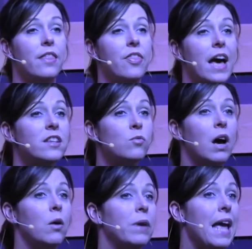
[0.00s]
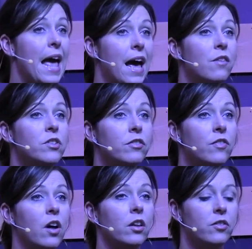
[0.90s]
That's why we have to
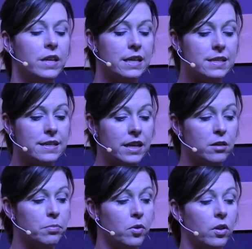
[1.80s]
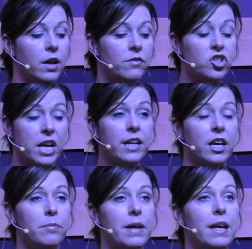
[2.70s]
follow the example of
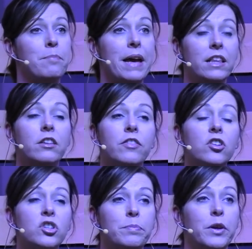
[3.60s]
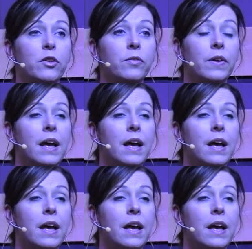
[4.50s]
Jacob and make the first move,